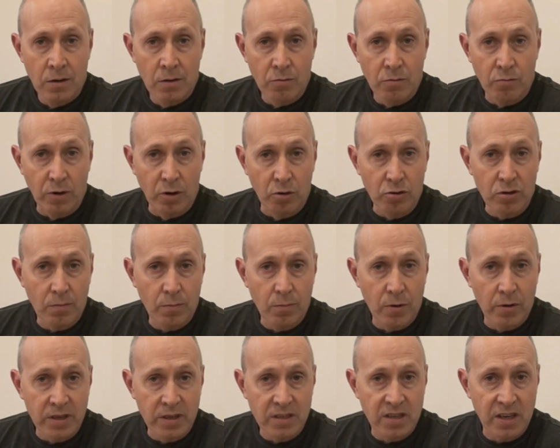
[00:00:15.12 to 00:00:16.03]
We looked at
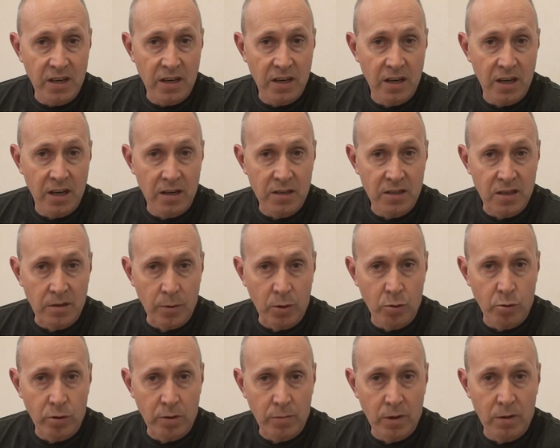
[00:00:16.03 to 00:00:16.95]
buying second-hand gym
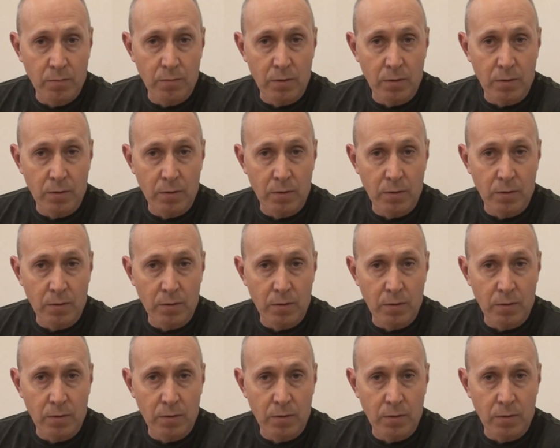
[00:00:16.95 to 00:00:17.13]
equipment,